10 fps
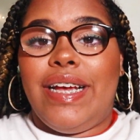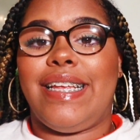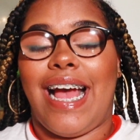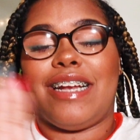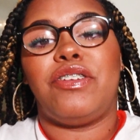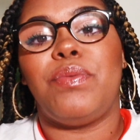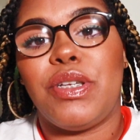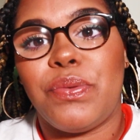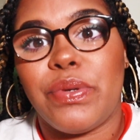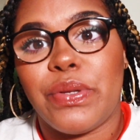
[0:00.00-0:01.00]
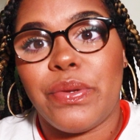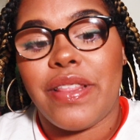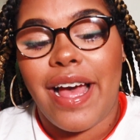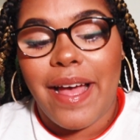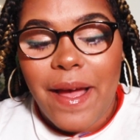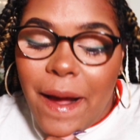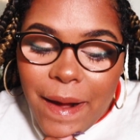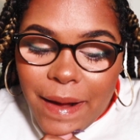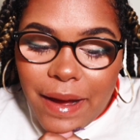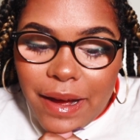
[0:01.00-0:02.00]
yeah, I just wanted to include that.
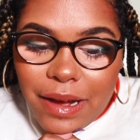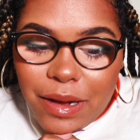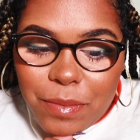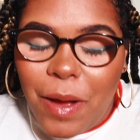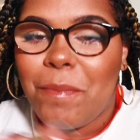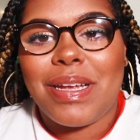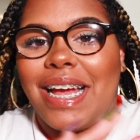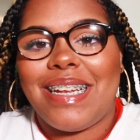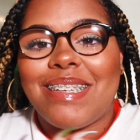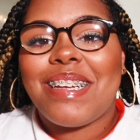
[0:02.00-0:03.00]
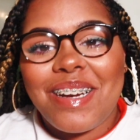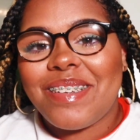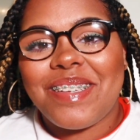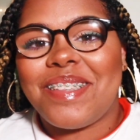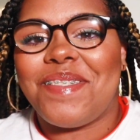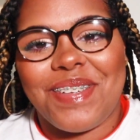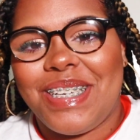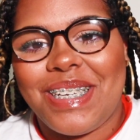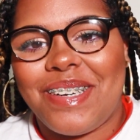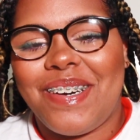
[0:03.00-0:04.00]
But yeah, let's get on to the
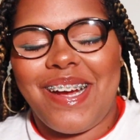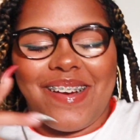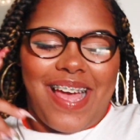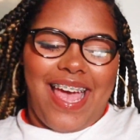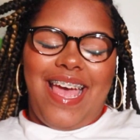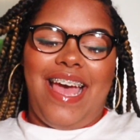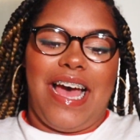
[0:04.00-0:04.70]
video, okay?